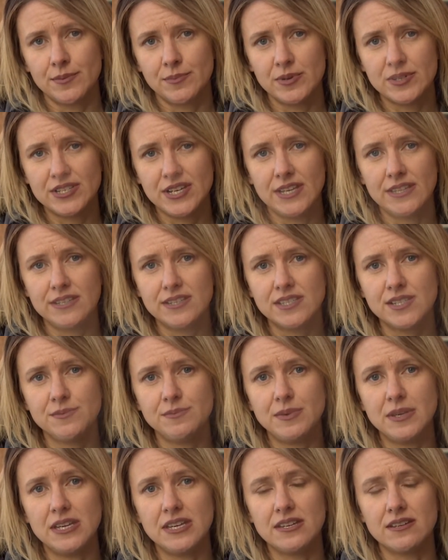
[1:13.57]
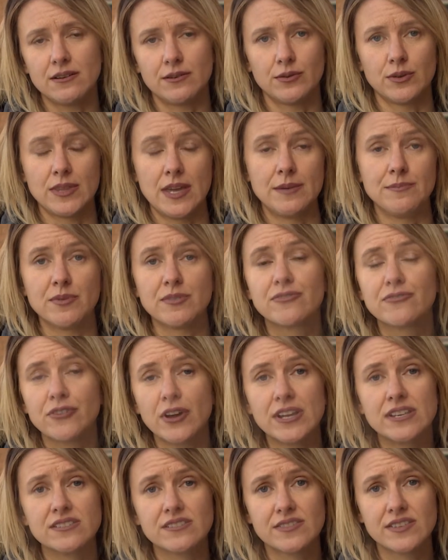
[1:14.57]
pretending to be, or they
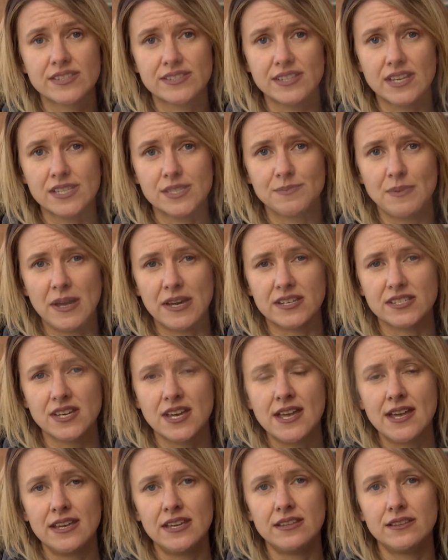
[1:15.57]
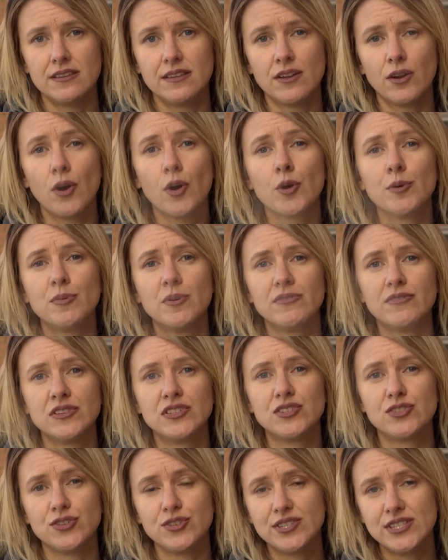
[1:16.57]
befriend the suspect in the hope of
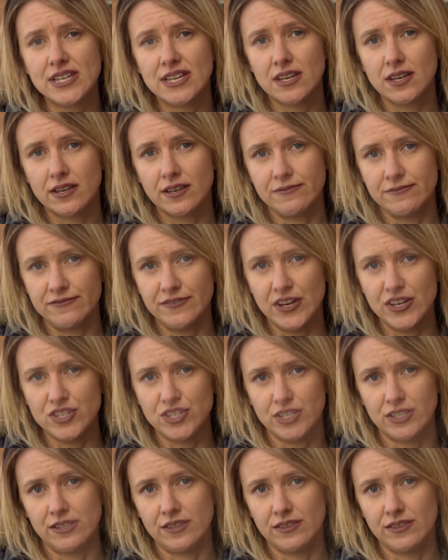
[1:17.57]
inducing a confession